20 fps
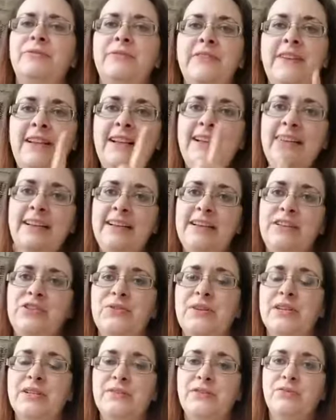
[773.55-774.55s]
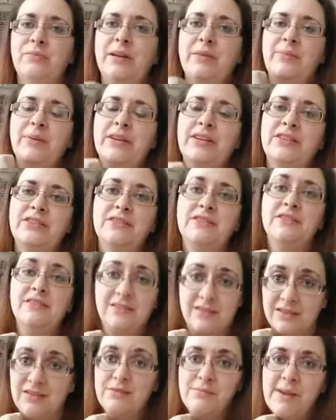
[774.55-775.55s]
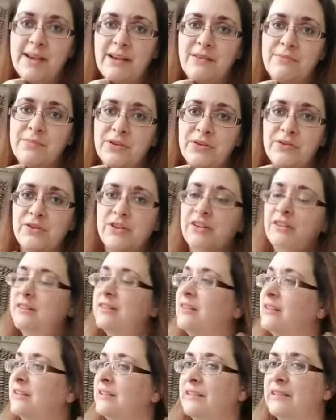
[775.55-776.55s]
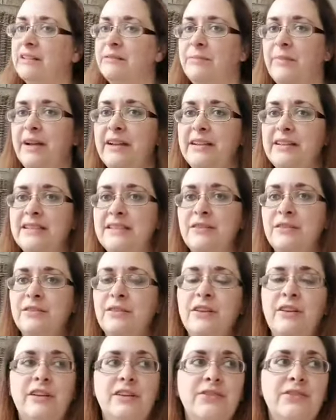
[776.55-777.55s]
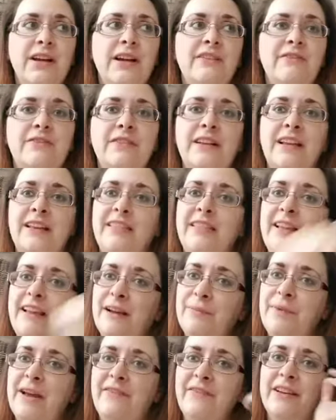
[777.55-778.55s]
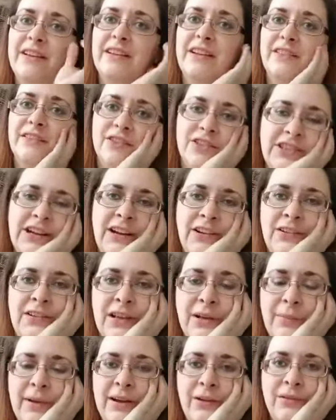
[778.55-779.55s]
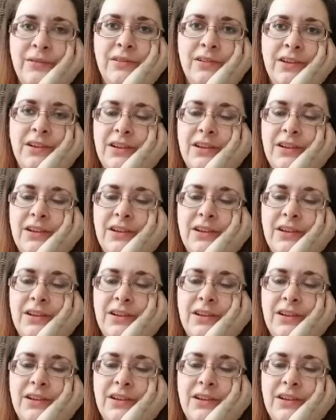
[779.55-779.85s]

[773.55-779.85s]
I really need to transfer my pictures to my computer, my external hard drive, and I think I'm having another child come out.